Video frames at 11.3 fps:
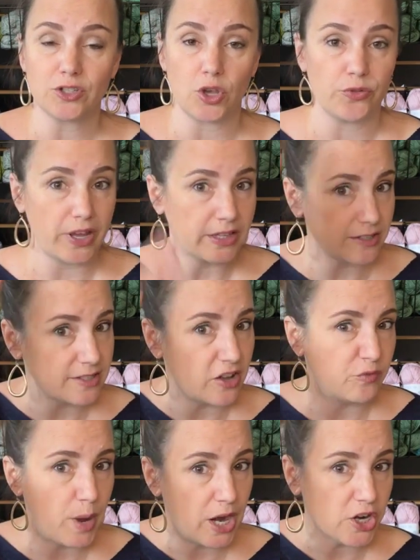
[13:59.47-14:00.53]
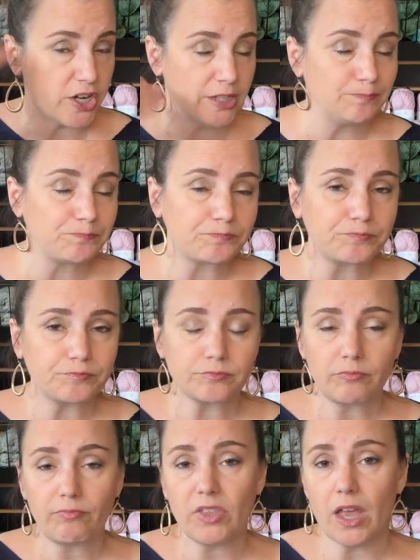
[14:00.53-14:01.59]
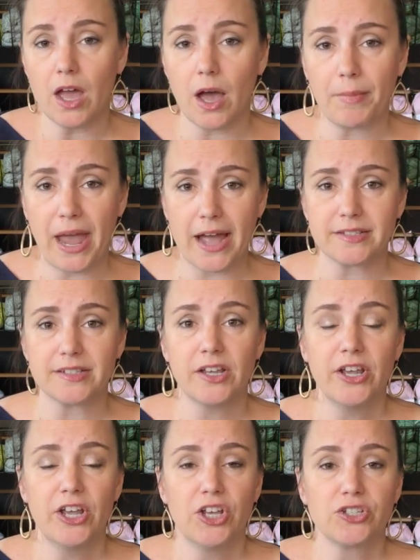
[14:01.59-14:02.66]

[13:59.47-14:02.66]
So like the self-patterning um, hats.